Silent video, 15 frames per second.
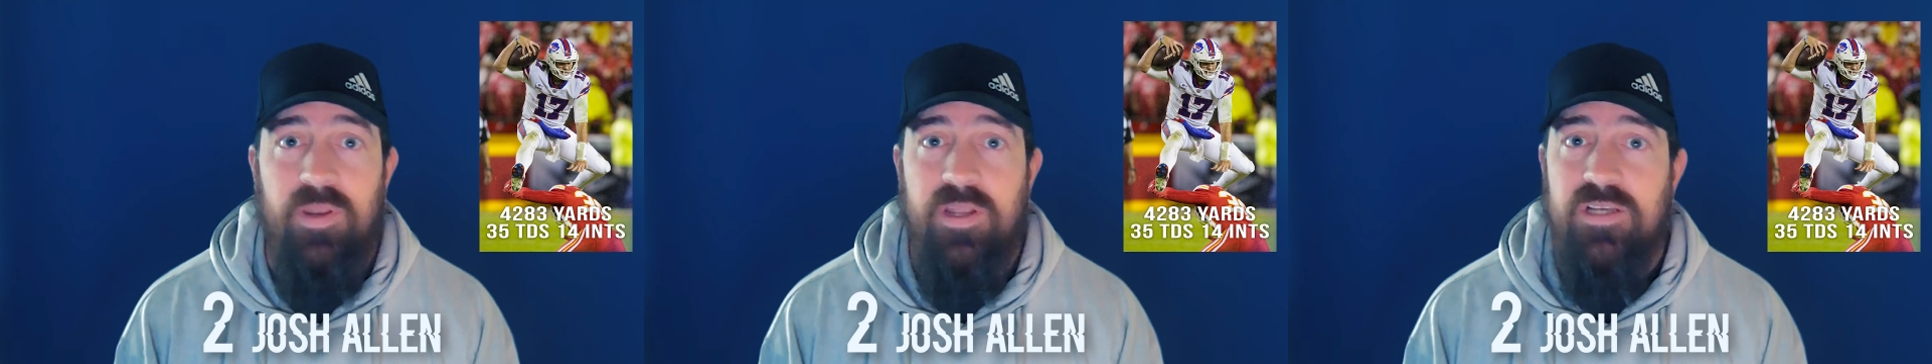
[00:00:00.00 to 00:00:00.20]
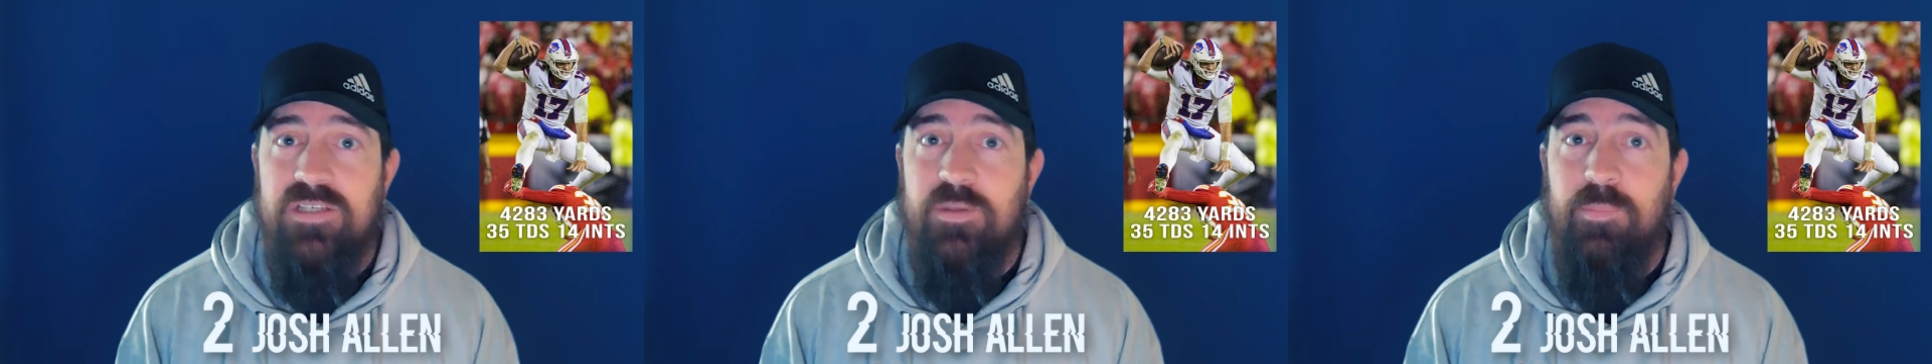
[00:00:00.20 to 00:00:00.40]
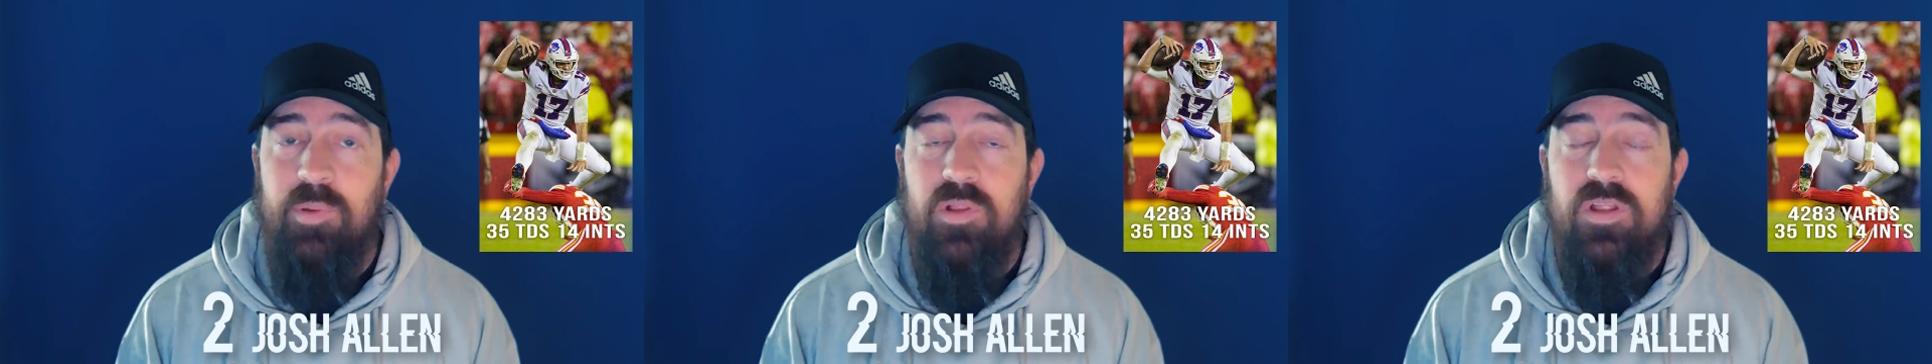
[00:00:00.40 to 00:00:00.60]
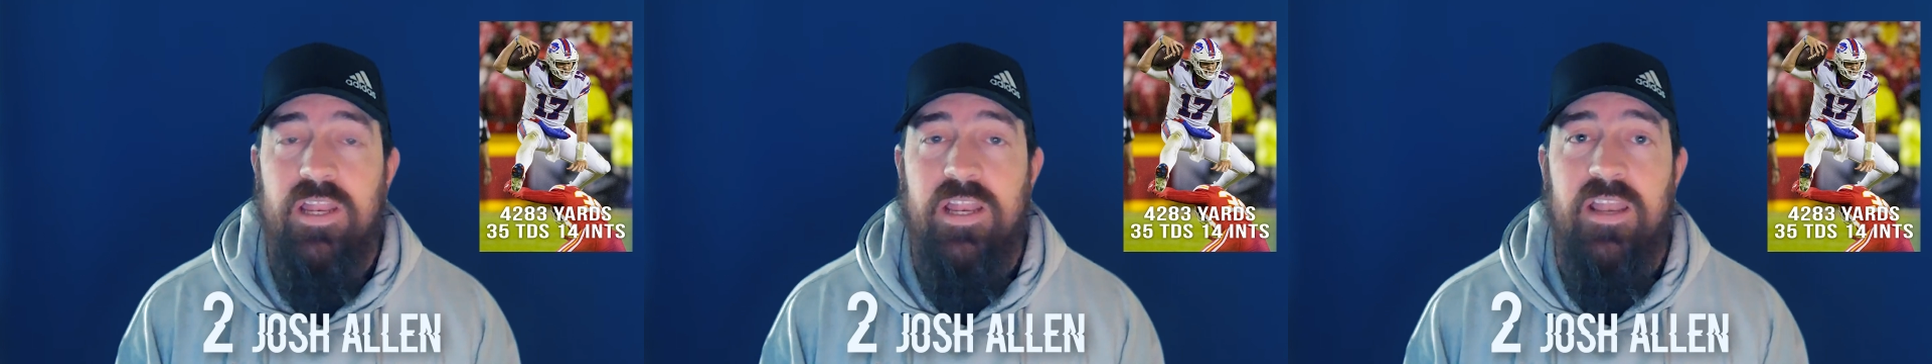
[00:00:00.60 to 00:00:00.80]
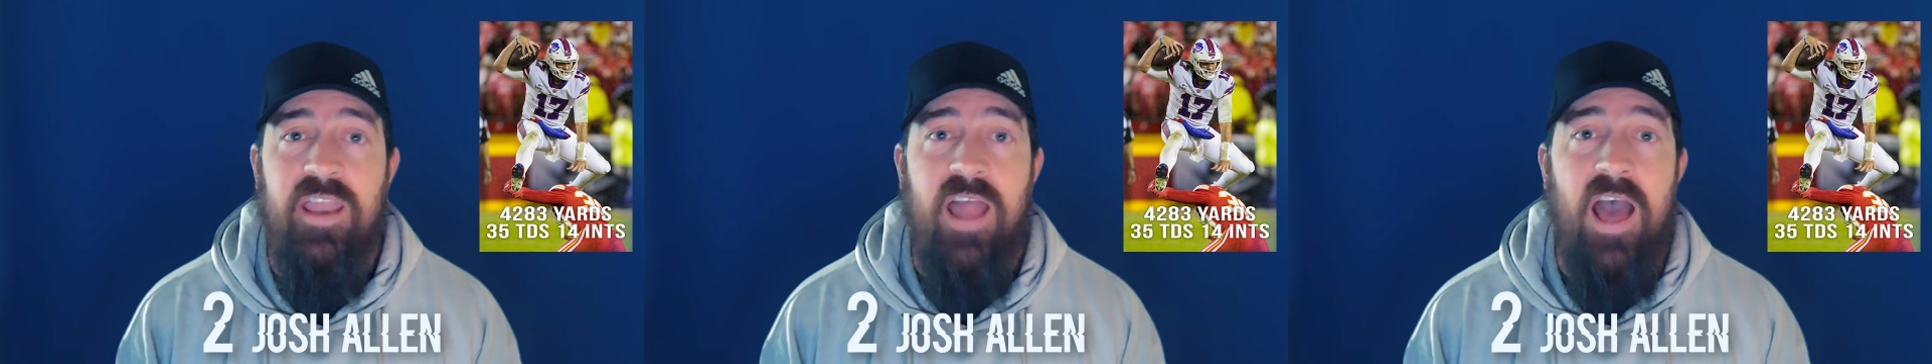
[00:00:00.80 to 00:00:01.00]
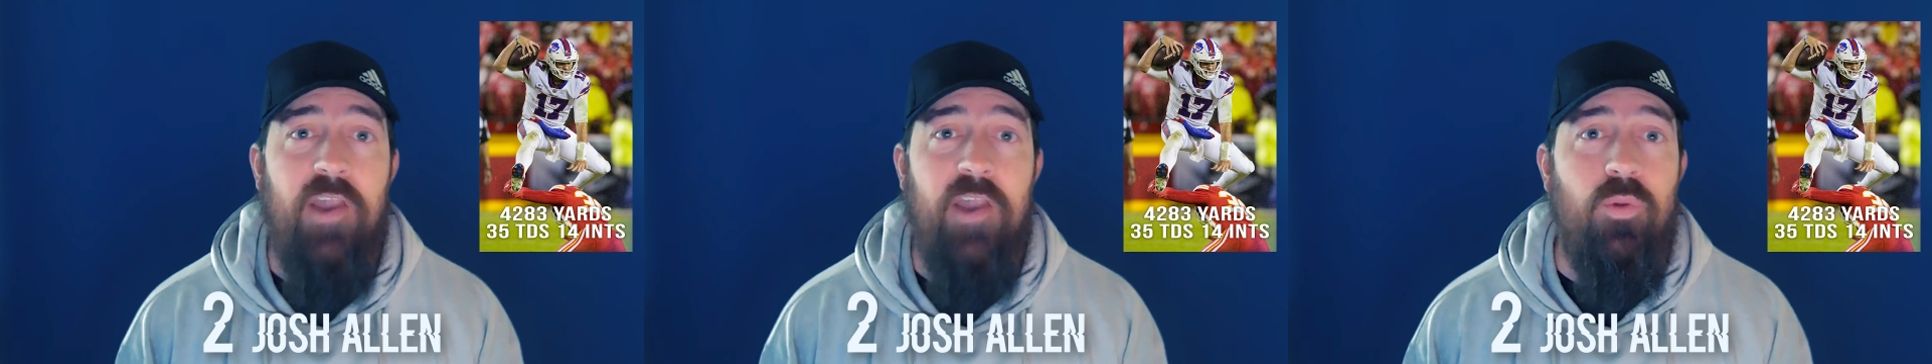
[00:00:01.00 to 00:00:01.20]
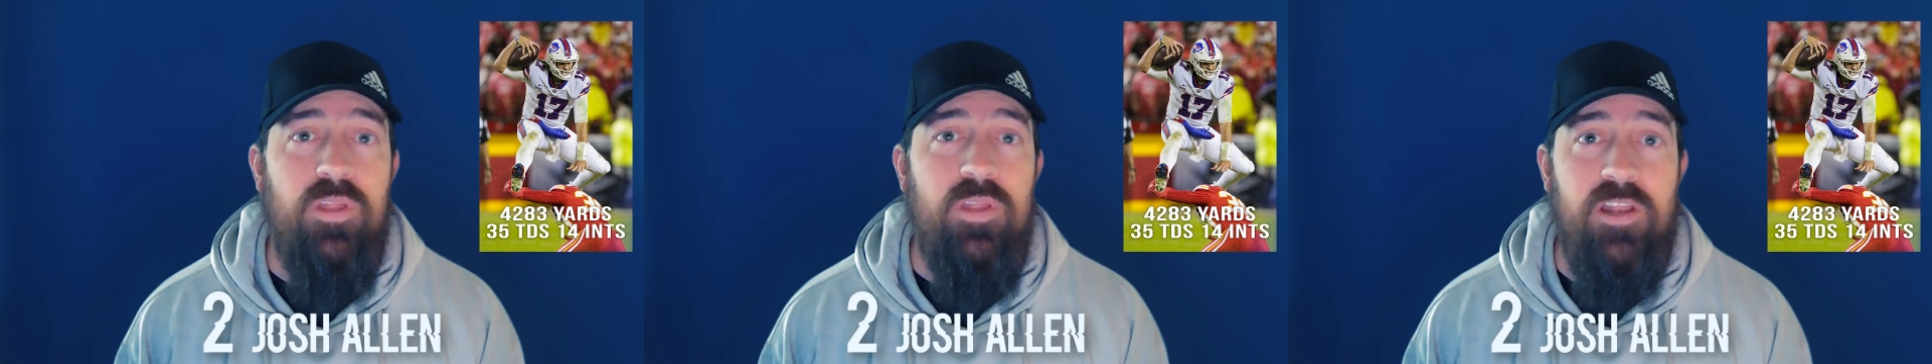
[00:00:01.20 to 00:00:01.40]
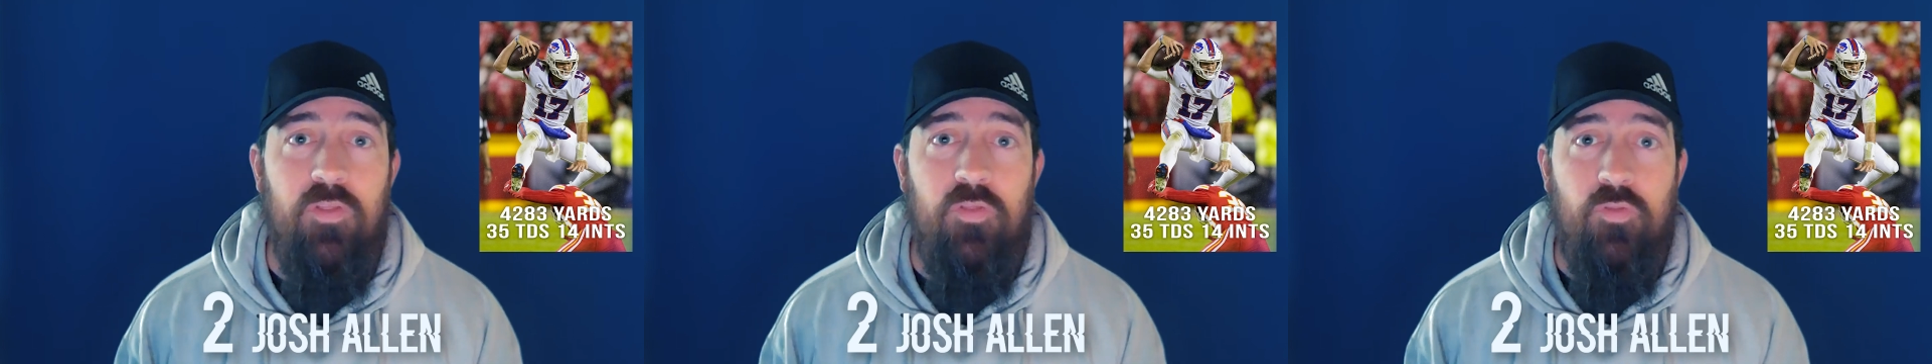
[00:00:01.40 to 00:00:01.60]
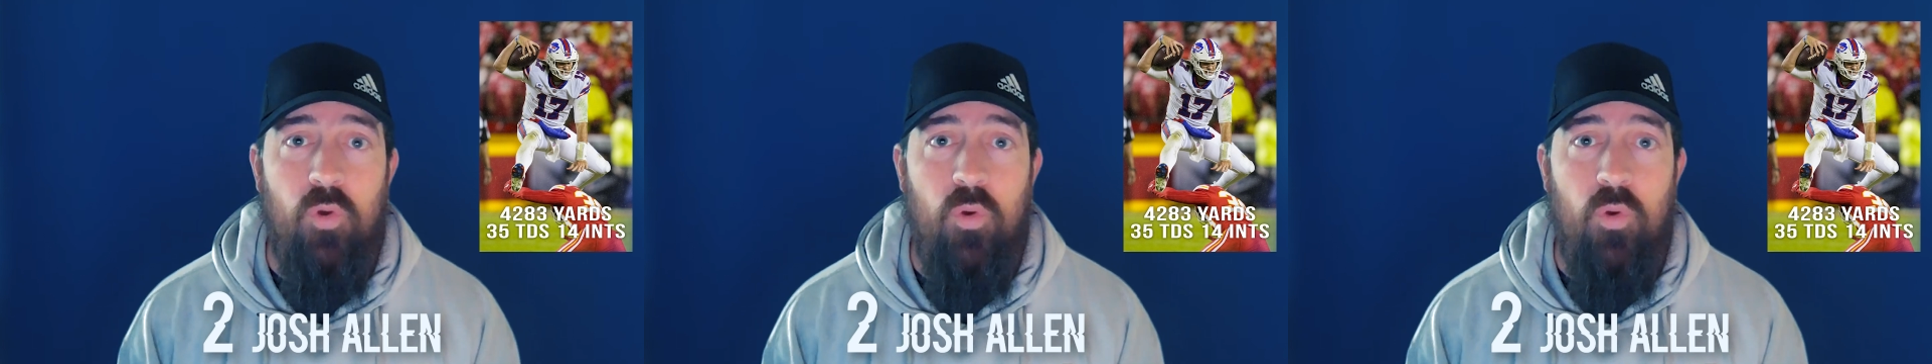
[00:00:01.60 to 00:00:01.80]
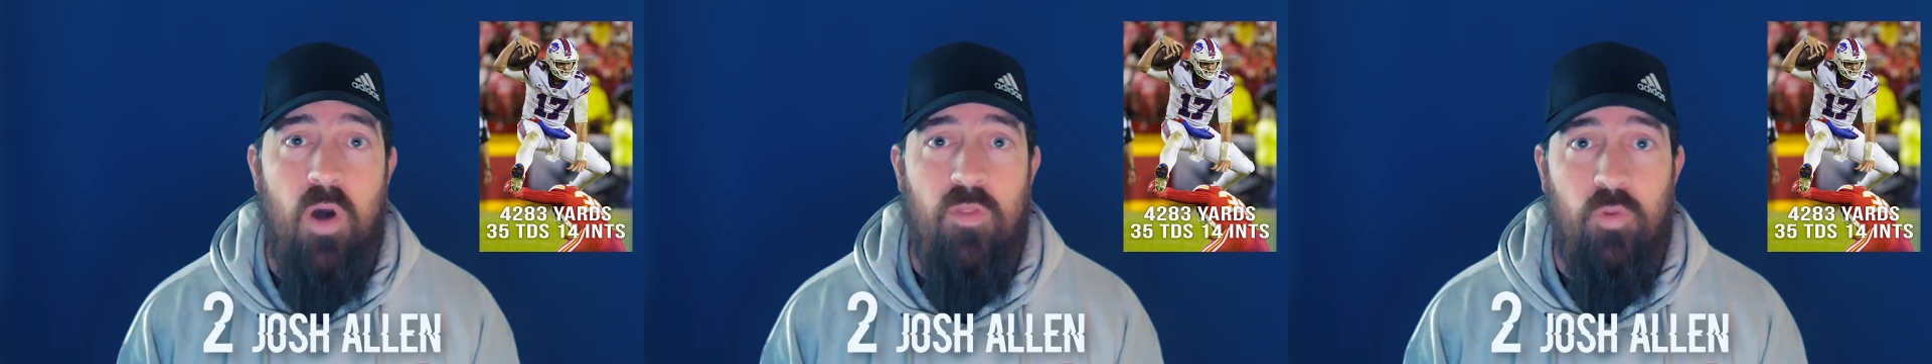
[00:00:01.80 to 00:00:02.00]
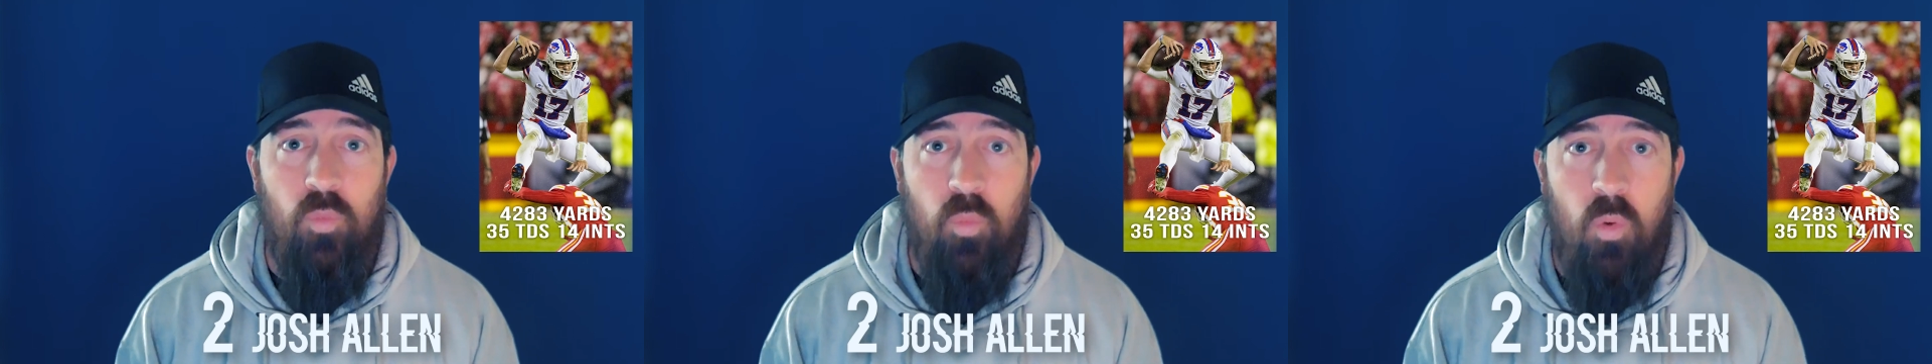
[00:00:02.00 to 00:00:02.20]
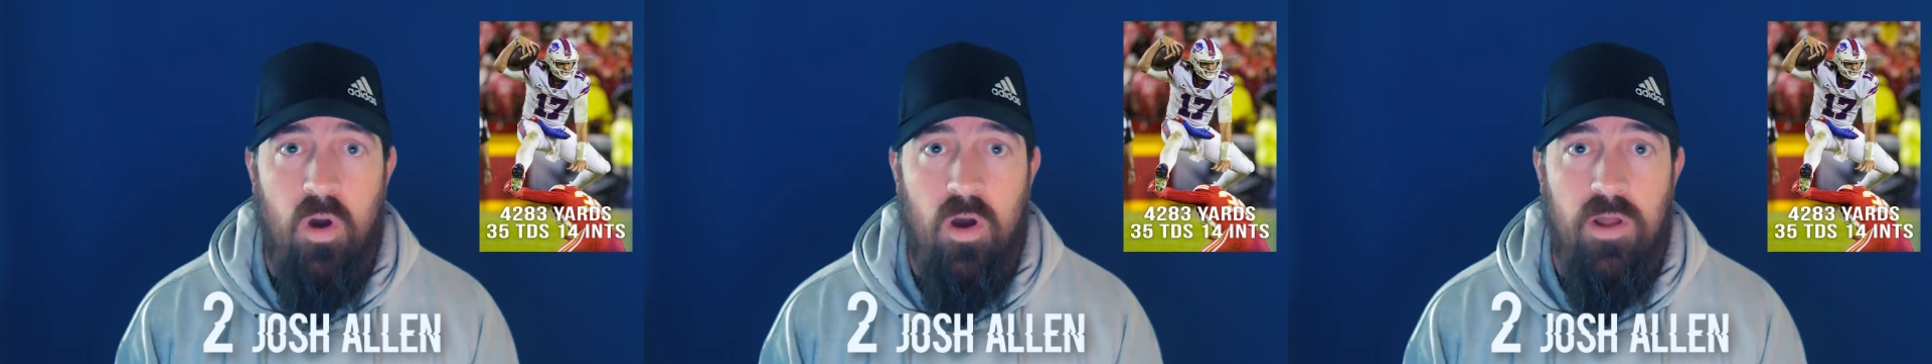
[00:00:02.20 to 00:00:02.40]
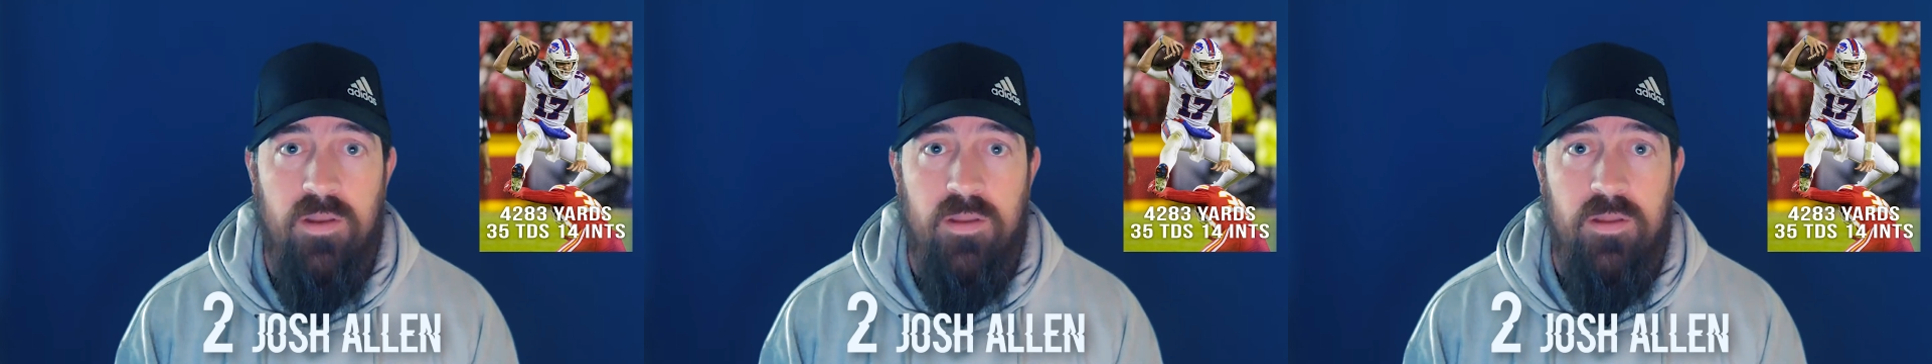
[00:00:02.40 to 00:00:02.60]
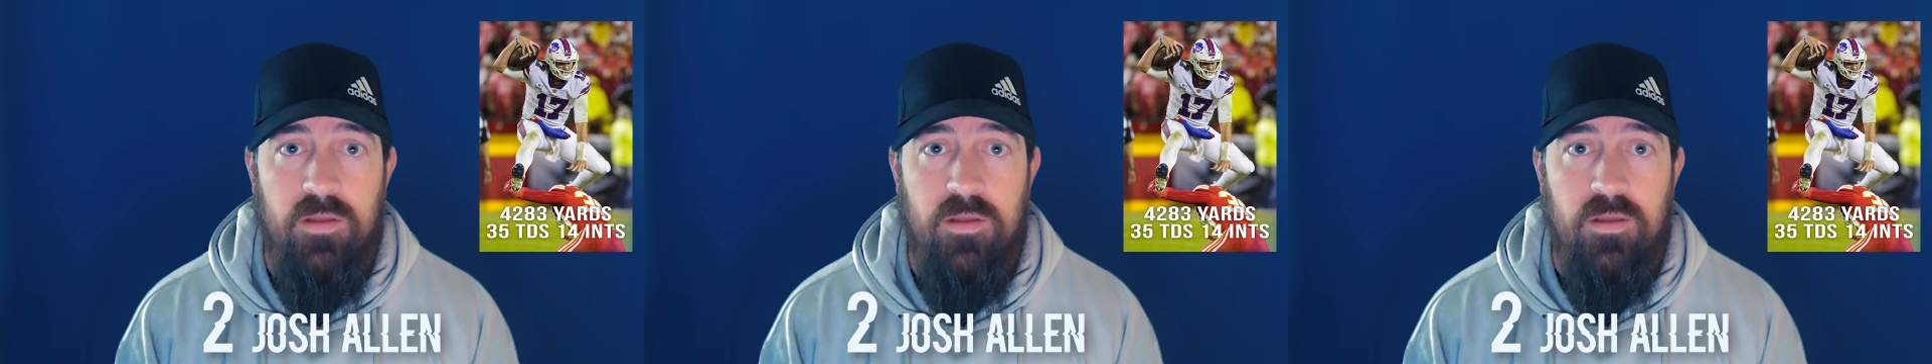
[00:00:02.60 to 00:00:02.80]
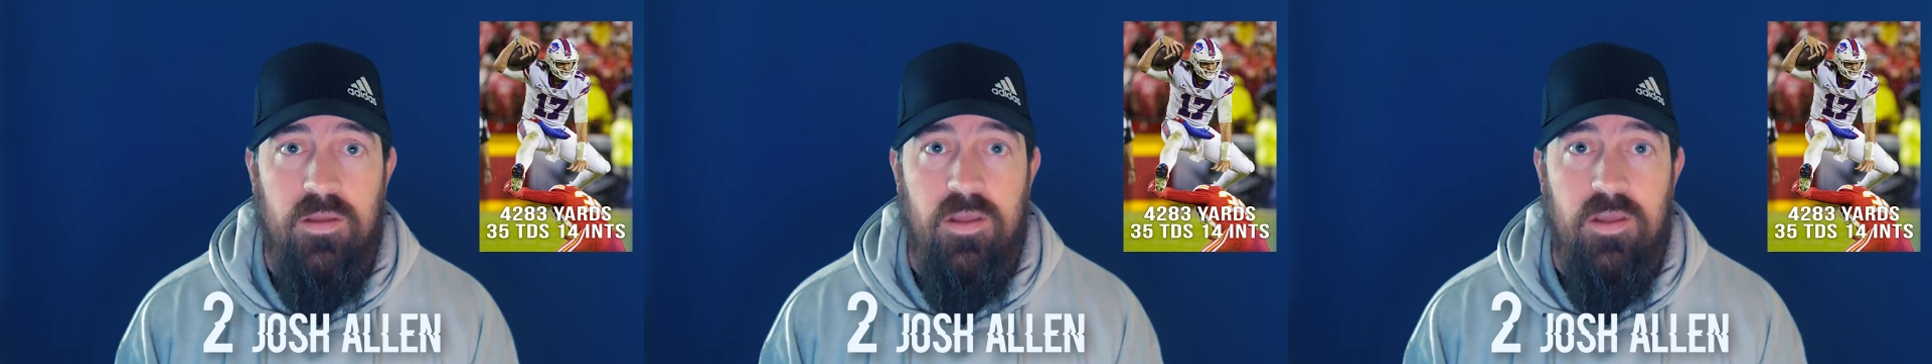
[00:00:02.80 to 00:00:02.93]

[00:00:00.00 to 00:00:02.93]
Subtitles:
But his ability not only to throw on the run,